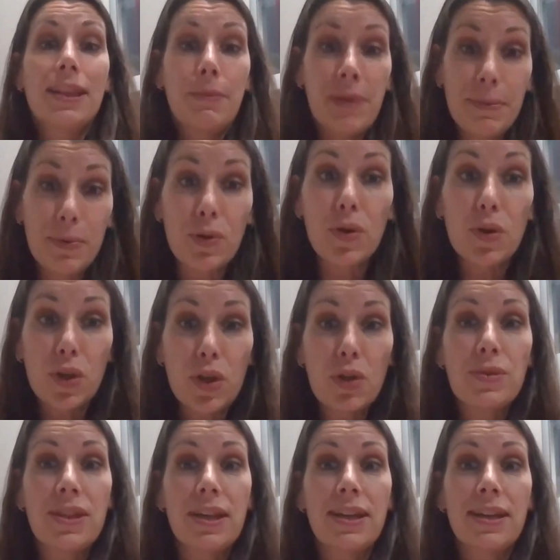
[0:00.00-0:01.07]
people who
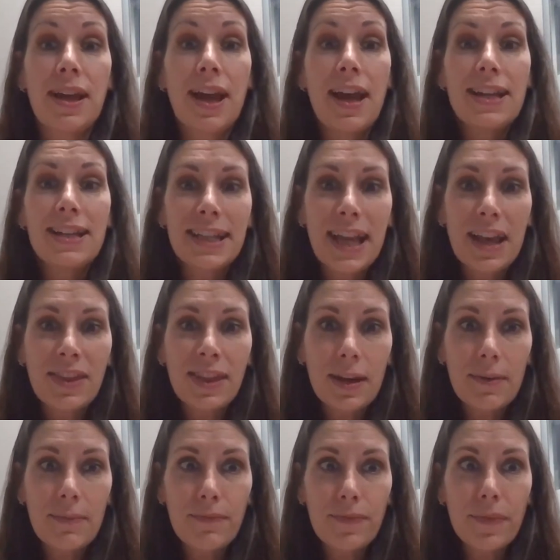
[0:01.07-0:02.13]
use it, to get
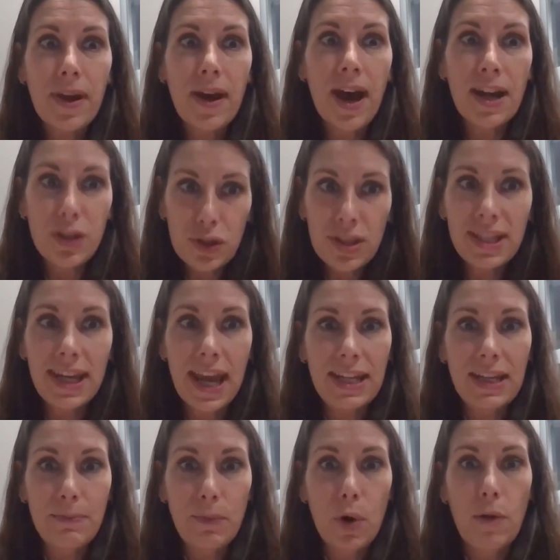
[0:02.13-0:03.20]
them
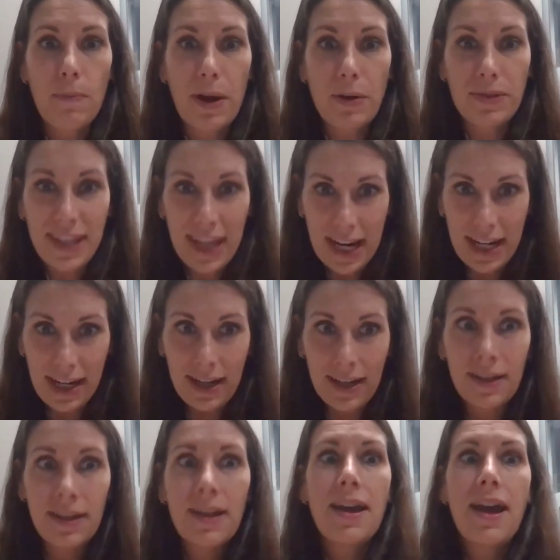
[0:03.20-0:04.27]
understanding more about data
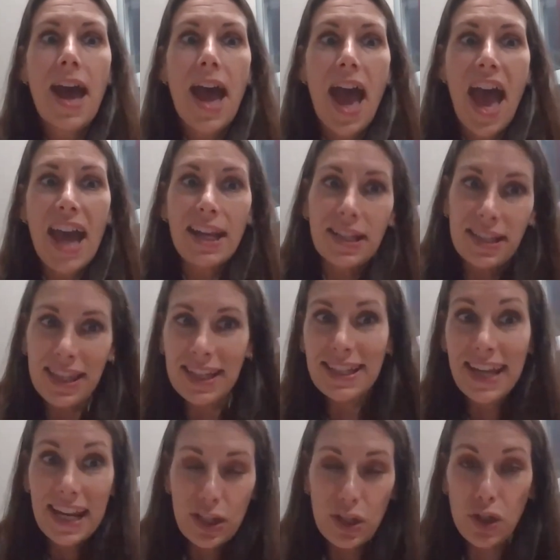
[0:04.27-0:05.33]
and the data